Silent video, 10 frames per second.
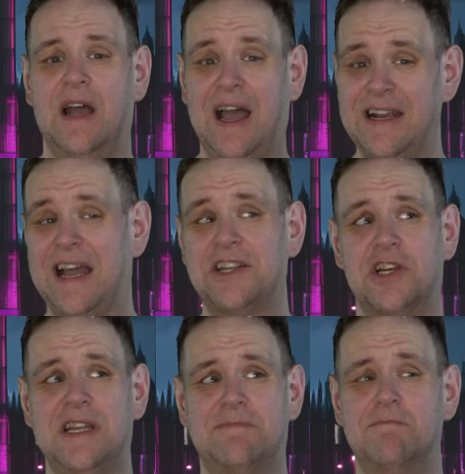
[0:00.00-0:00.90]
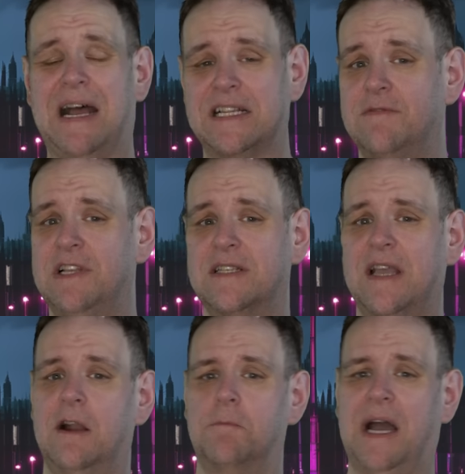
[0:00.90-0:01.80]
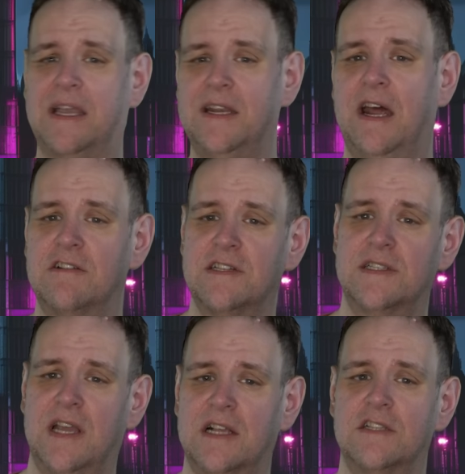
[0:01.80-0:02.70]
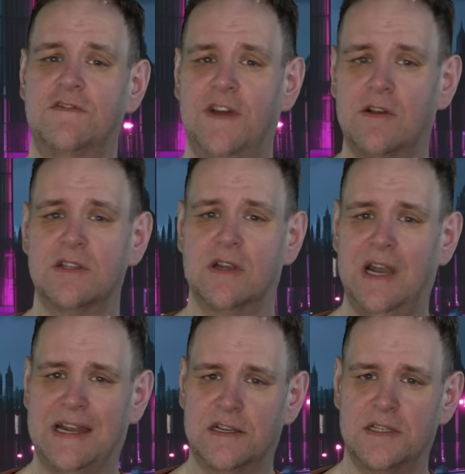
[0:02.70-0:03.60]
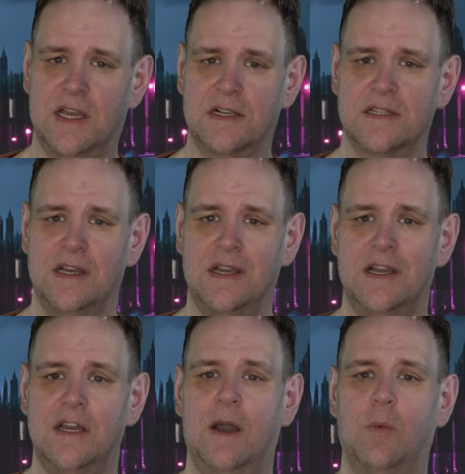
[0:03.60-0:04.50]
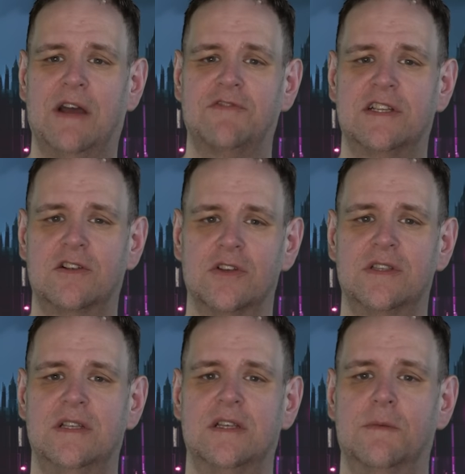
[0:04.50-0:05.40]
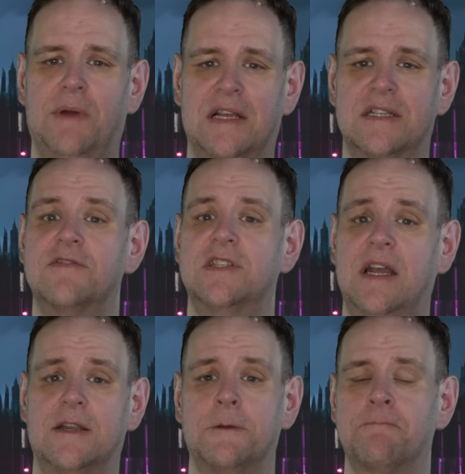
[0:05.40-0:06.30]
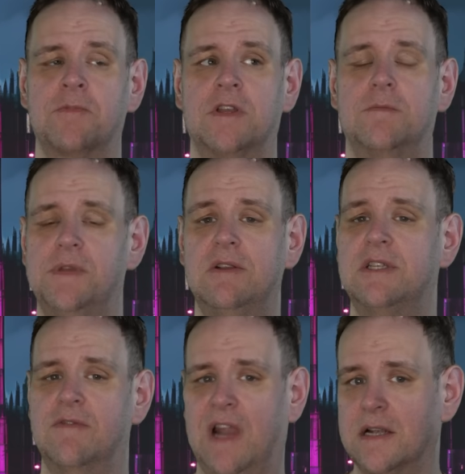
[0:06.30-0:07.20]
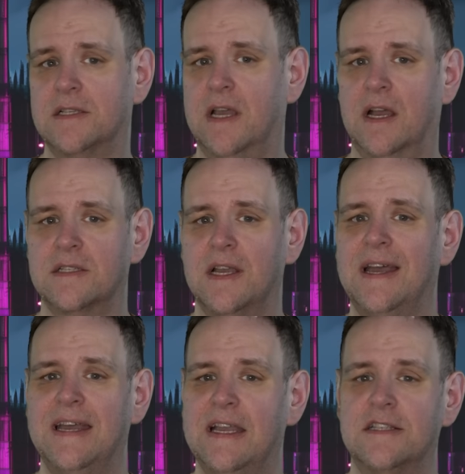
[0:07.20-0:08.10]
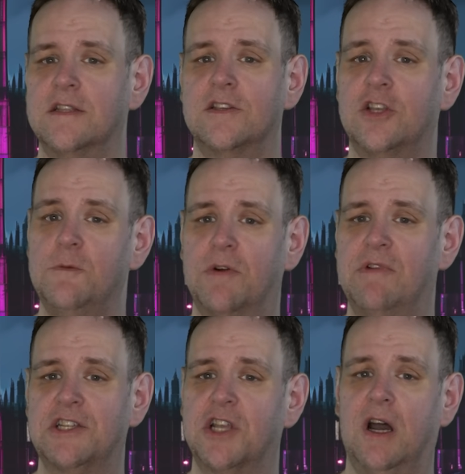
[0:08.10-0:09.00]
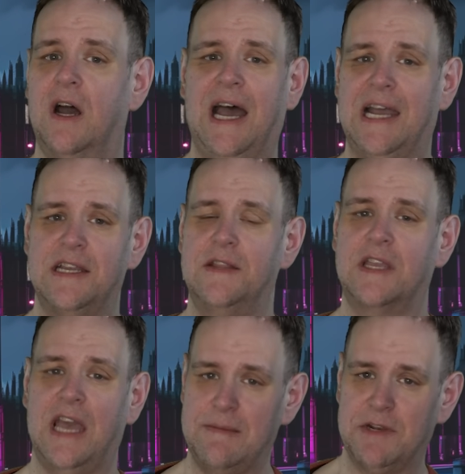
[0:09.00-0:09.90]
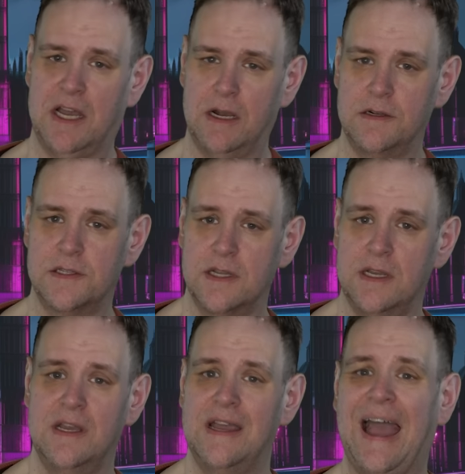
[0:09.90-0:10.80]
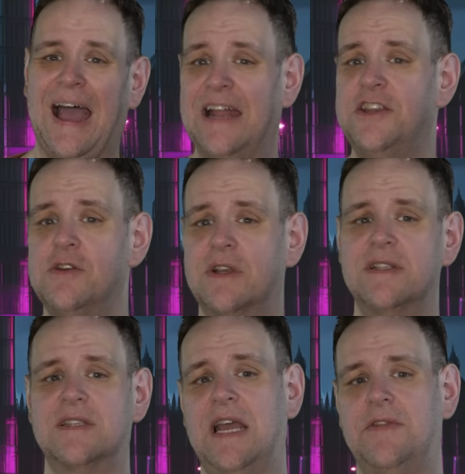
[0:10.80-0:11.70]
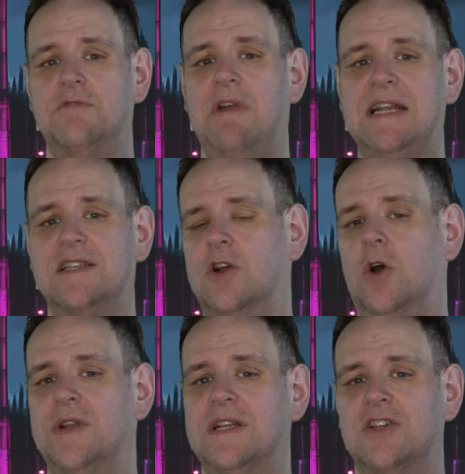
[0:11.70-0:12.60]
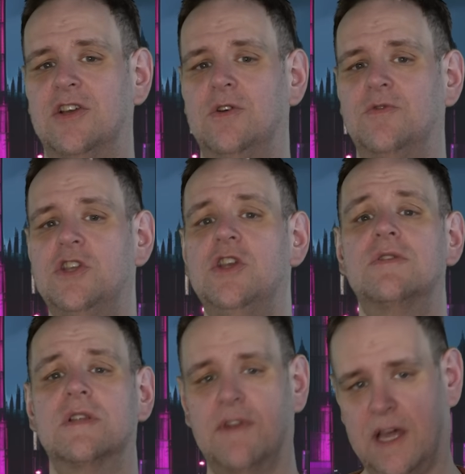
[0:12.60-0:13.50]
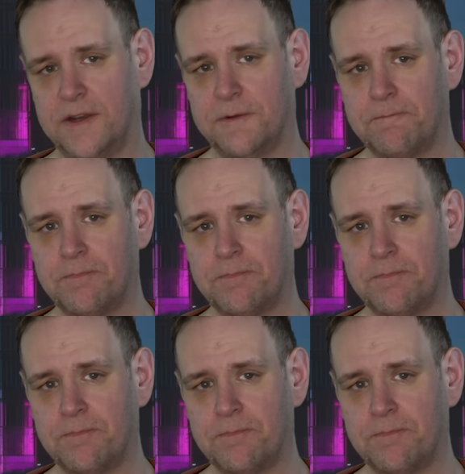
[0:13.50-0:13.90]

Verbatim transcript: I'd actually massively scale back inheritance tax and focus on land tax. And when I've discussed this in the past, I've said the beauty of land tax is that the super rich can't hide it in the Cayman Islands, and you can set the rate according to the use of land.